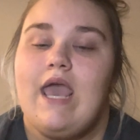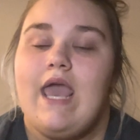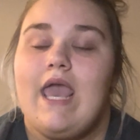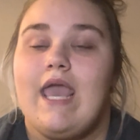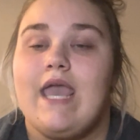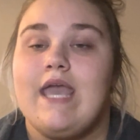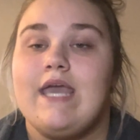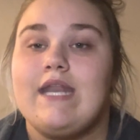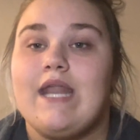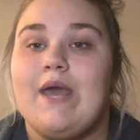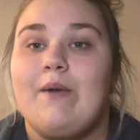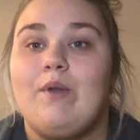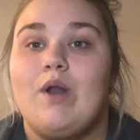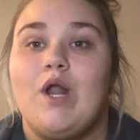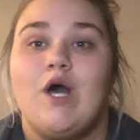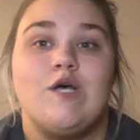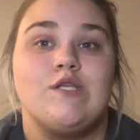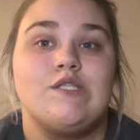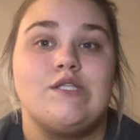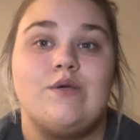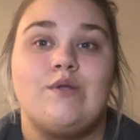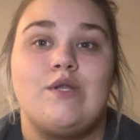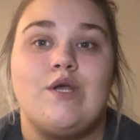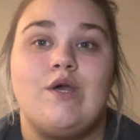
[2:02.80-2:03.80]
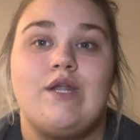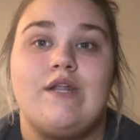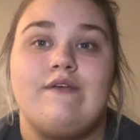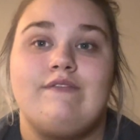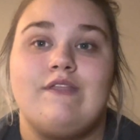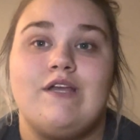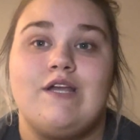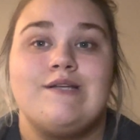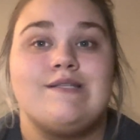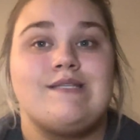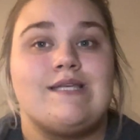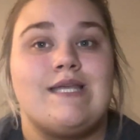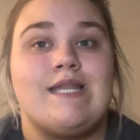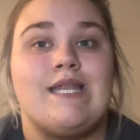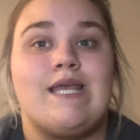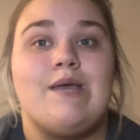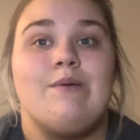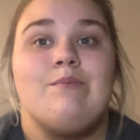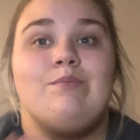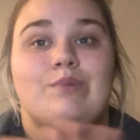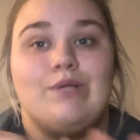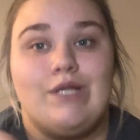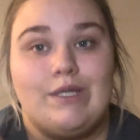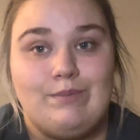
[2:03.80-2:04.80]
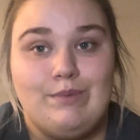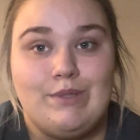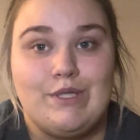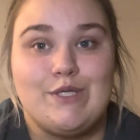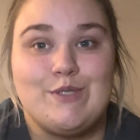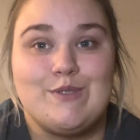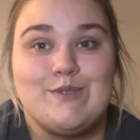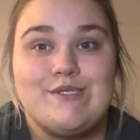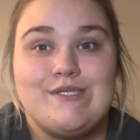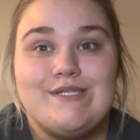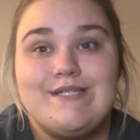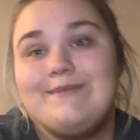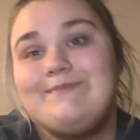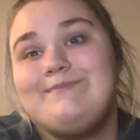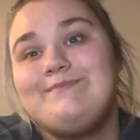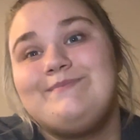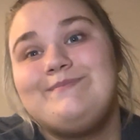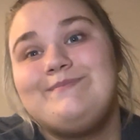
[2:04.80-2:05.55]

And I would also note if there is any blood produced.